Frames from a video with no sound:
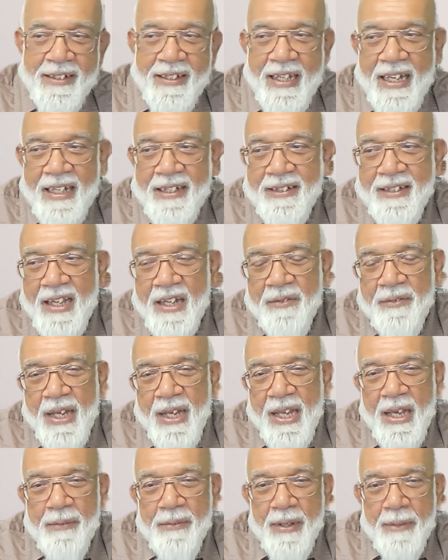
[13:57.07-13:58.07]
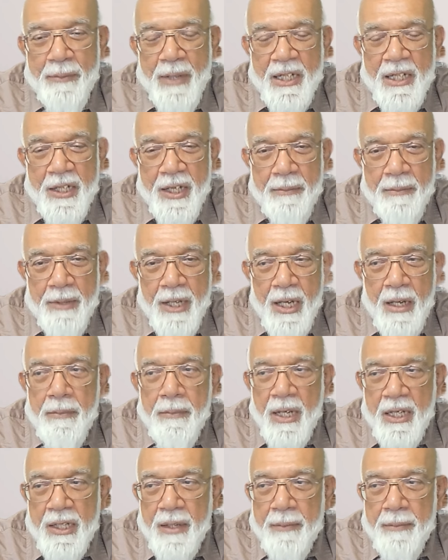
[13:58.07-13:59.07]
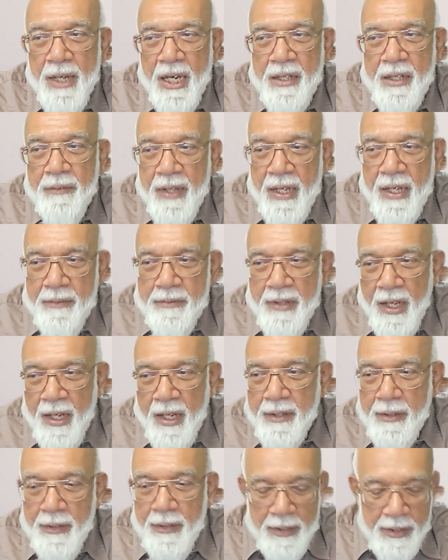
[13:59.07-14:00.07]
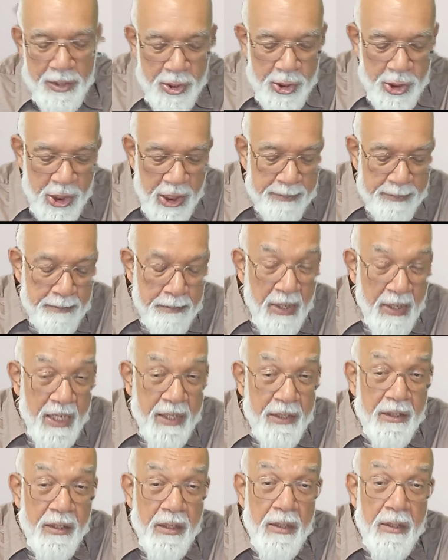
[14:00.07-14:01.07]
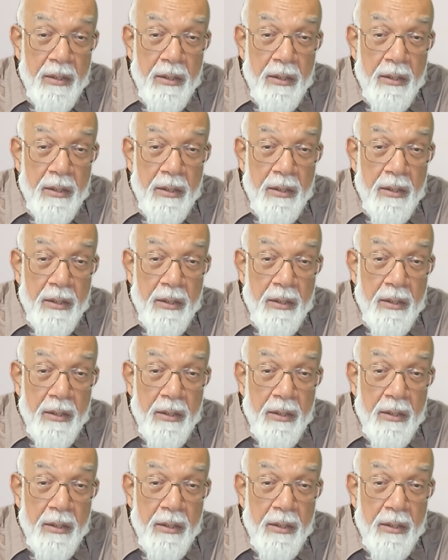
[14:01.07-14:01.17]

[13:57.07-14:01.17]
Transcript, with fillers: And then we have a monkey, a monkey mind we have done. Sheep mind.